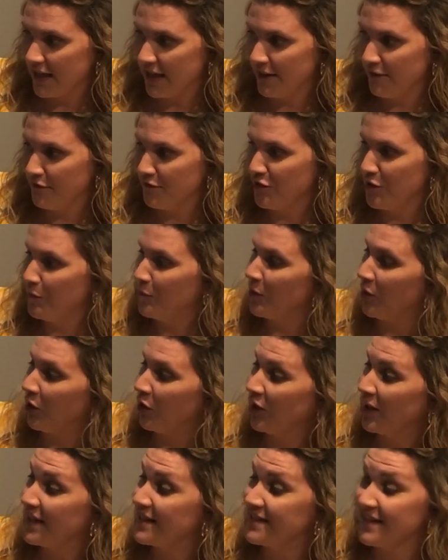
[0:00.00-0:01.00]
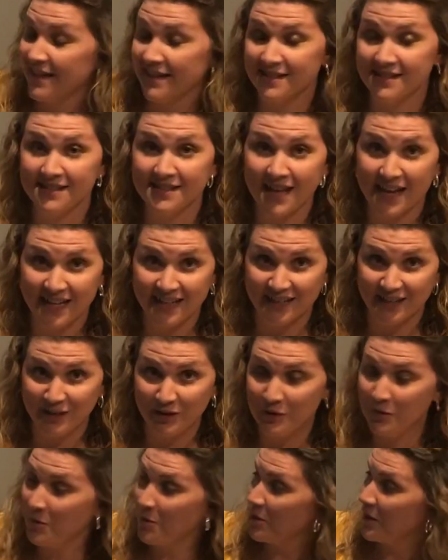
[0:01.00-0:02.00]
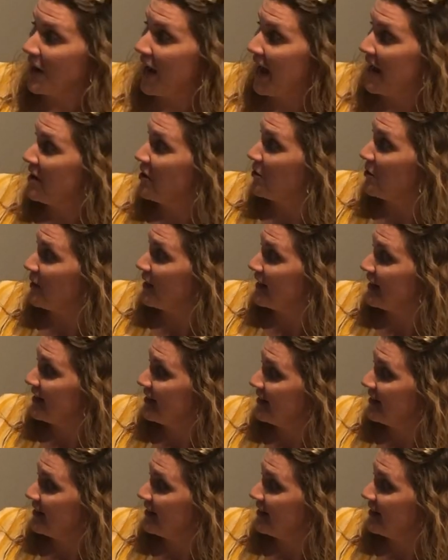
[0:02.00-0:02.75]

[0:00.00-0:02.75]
if the bird is excited or angry.